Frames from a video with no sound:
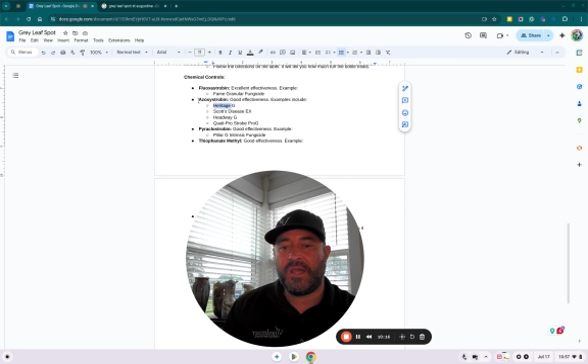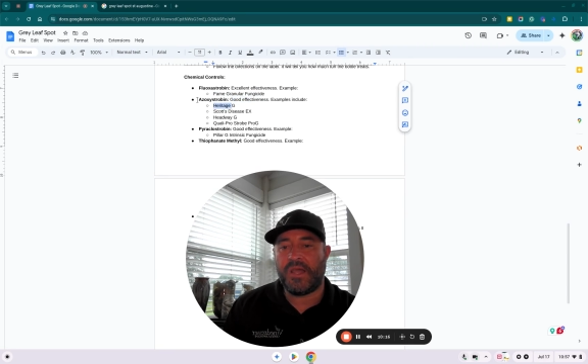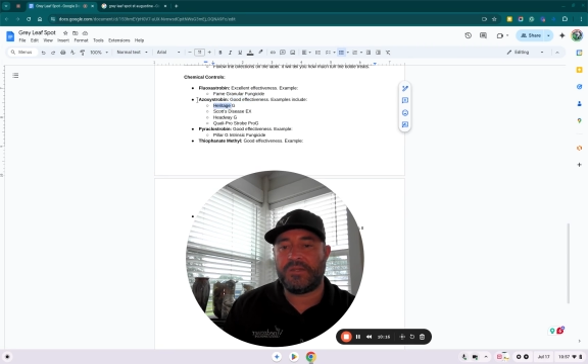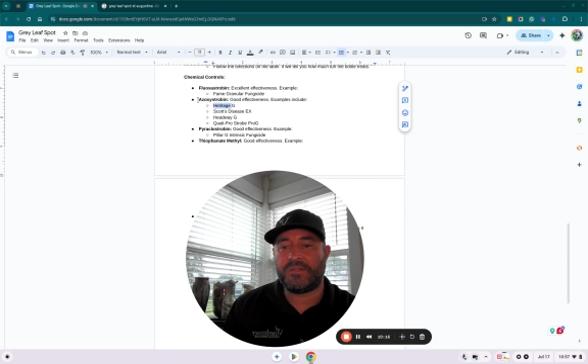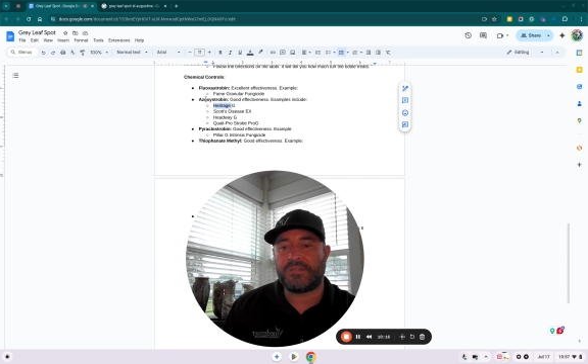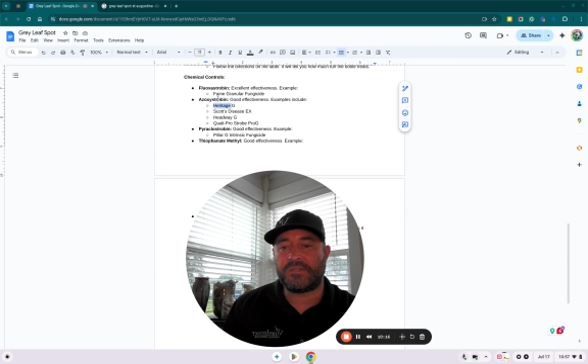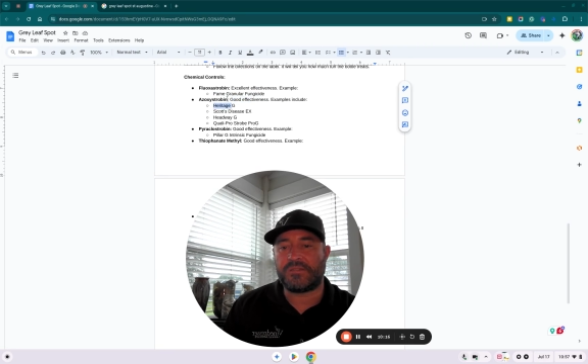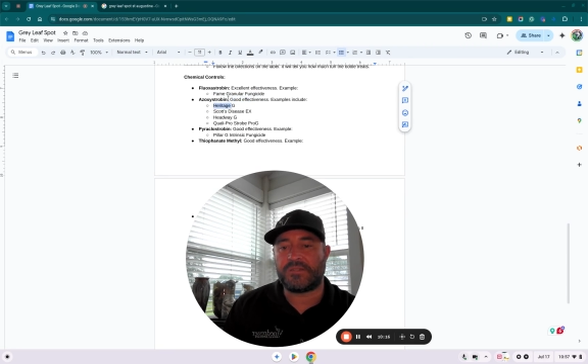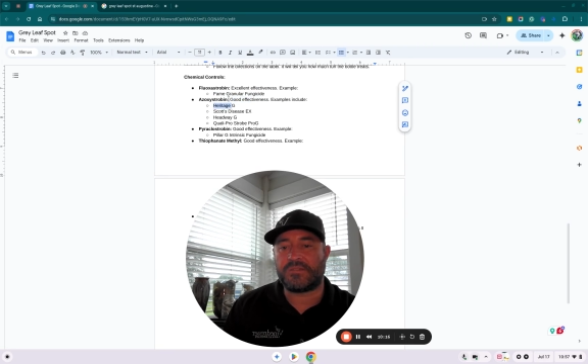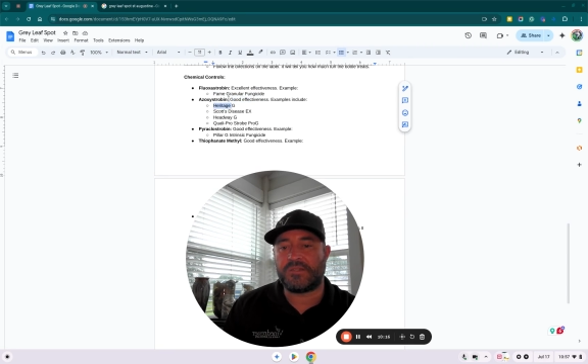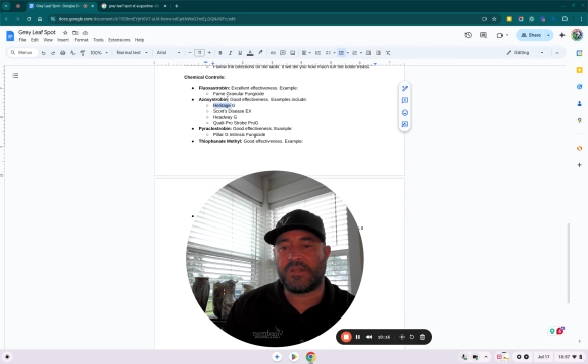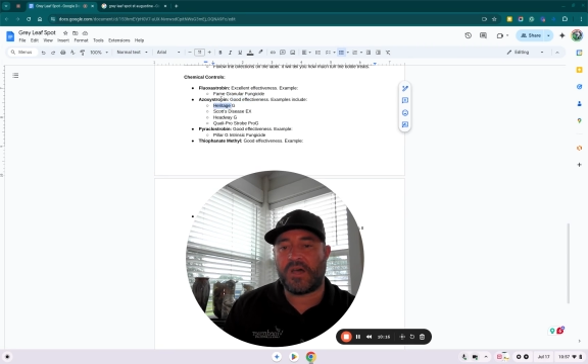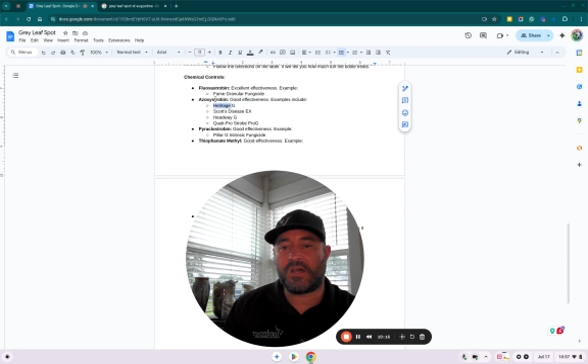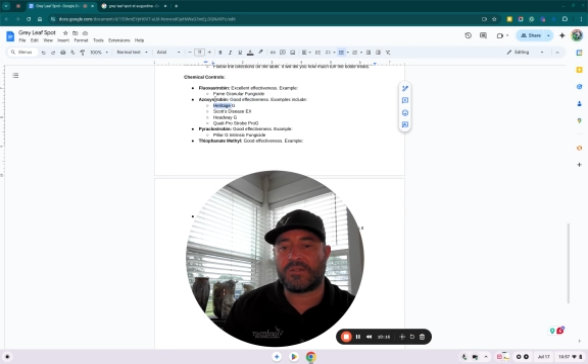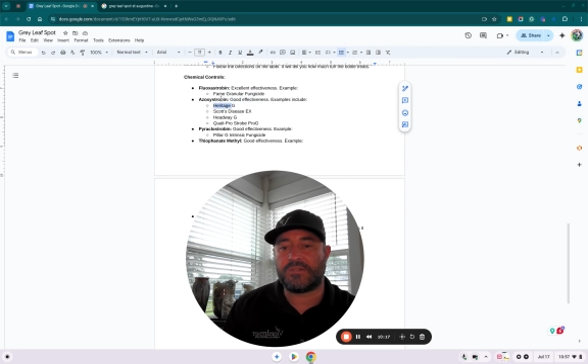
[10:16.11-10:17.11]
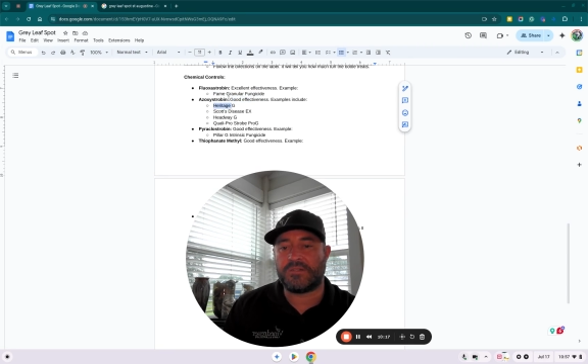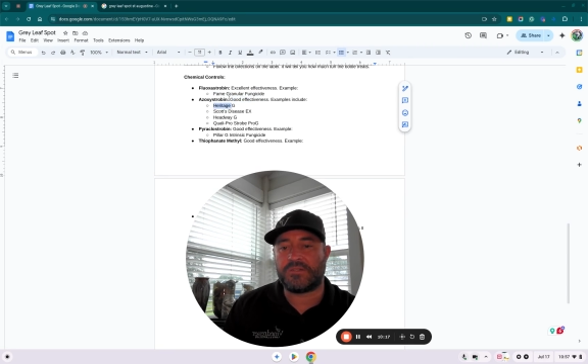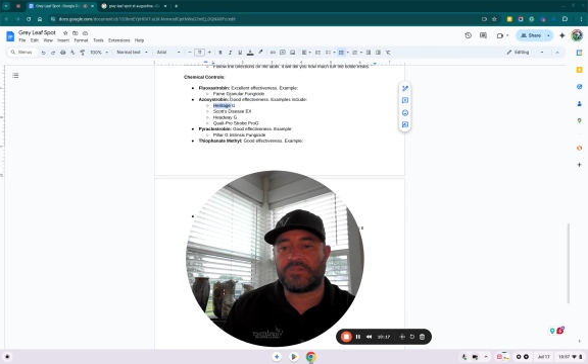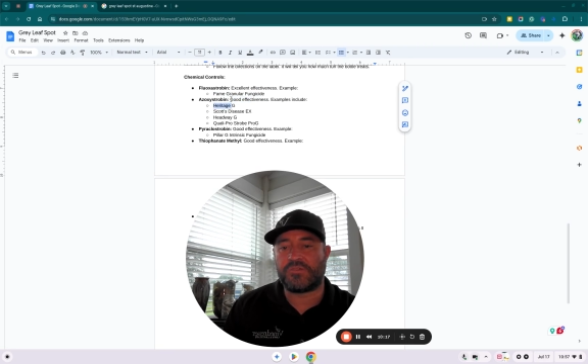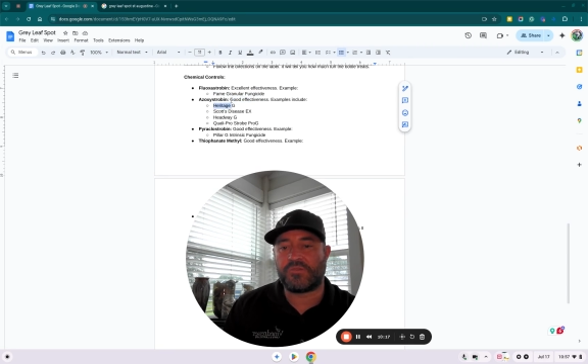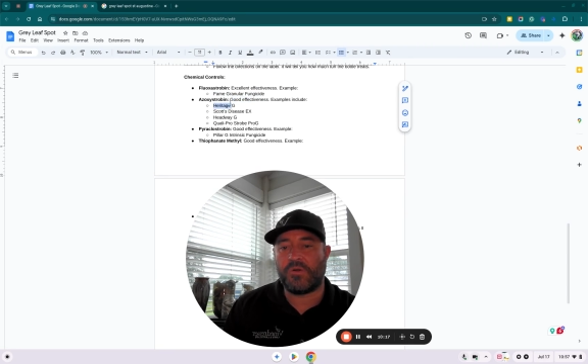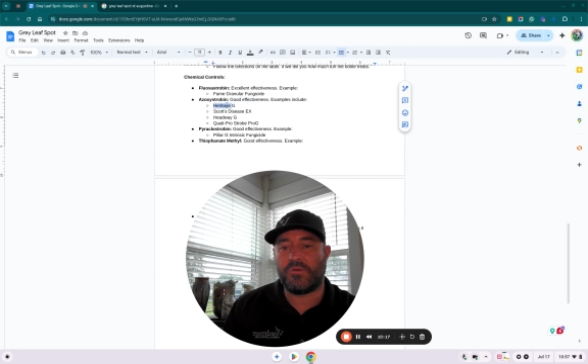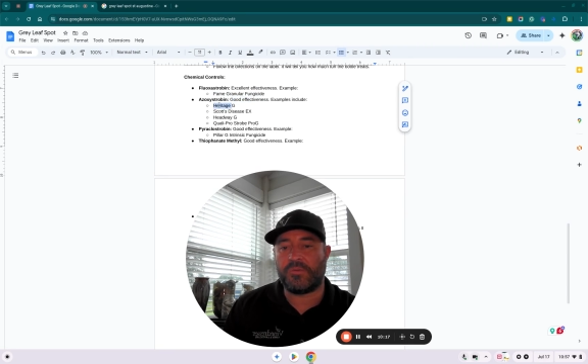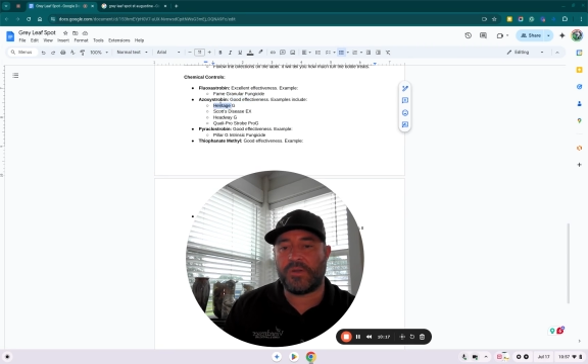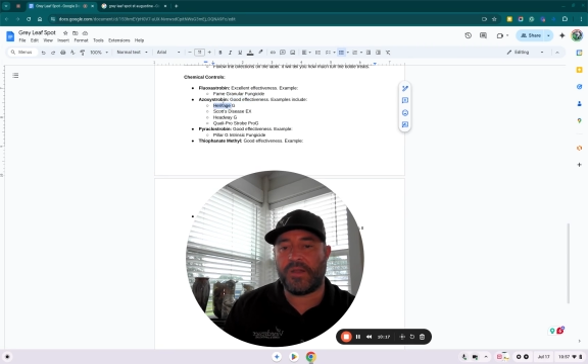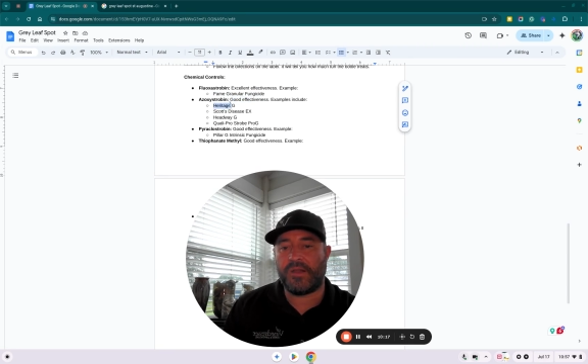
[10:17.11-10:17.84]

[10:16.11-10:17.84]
and this is azoxystrobin.